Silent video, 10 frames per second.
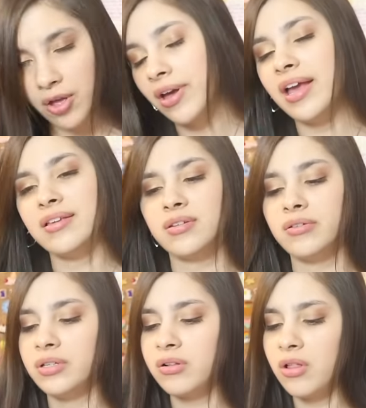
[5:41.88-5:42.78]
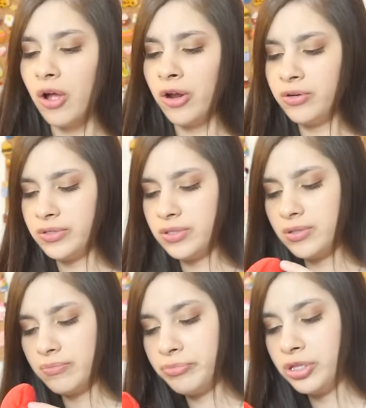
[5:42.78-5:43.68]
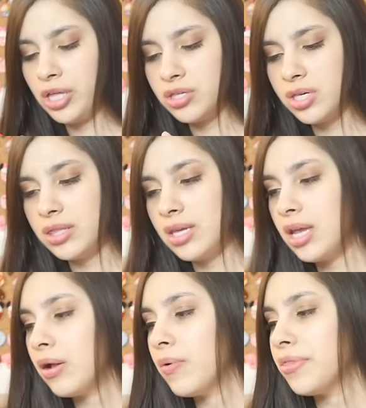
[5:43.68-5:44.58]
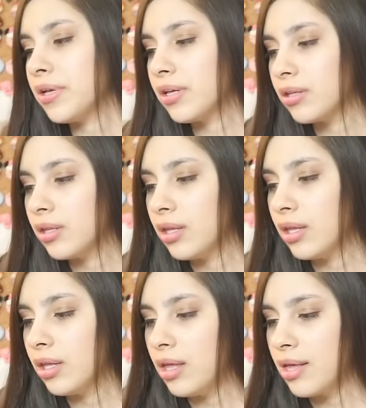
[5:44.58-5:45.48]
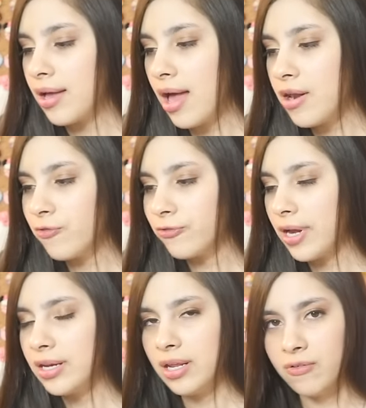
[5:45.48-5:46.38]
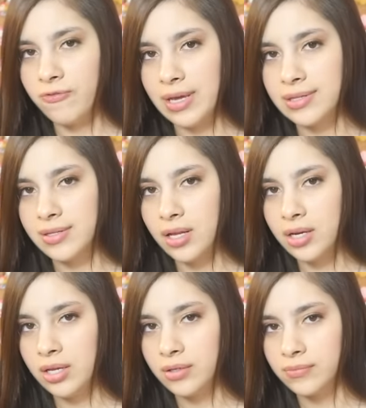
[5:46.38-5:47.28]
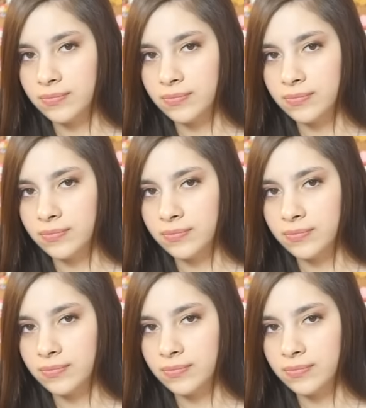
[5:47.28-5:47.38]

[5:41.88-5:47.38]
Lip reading: Okay, so a little heart plushy thing with a kind of frightening face on it.